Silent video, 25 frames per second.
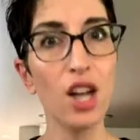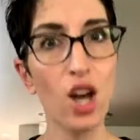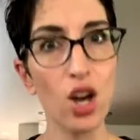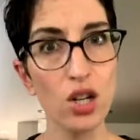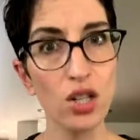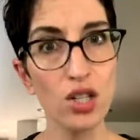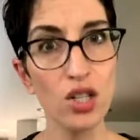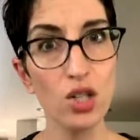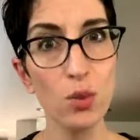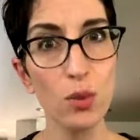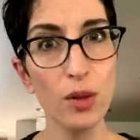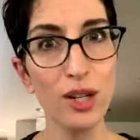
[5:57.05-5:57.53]

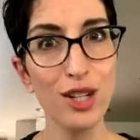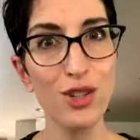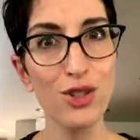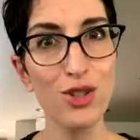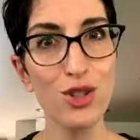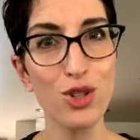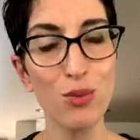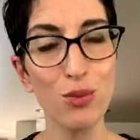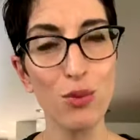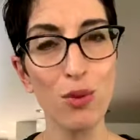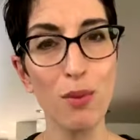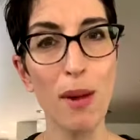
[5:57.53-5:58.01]
also want you
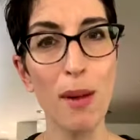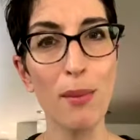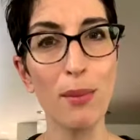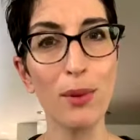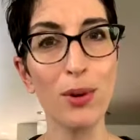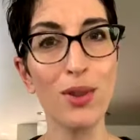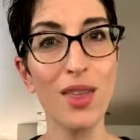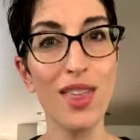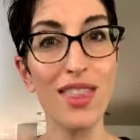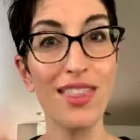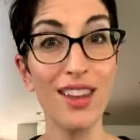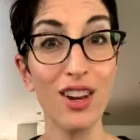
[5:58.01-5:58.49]
to
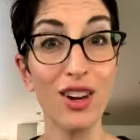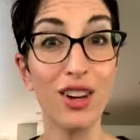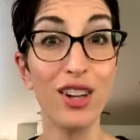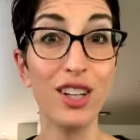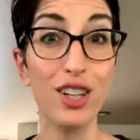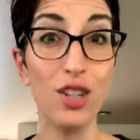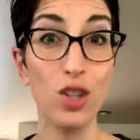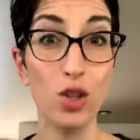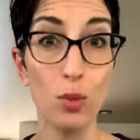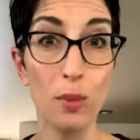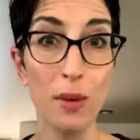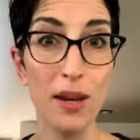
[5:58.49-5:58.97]
remember that they're a
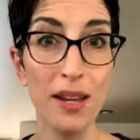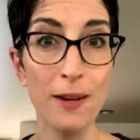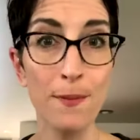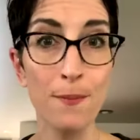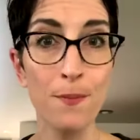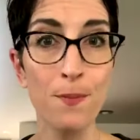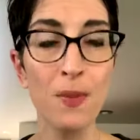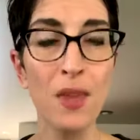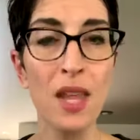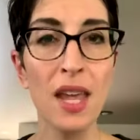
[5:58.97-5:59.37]
human,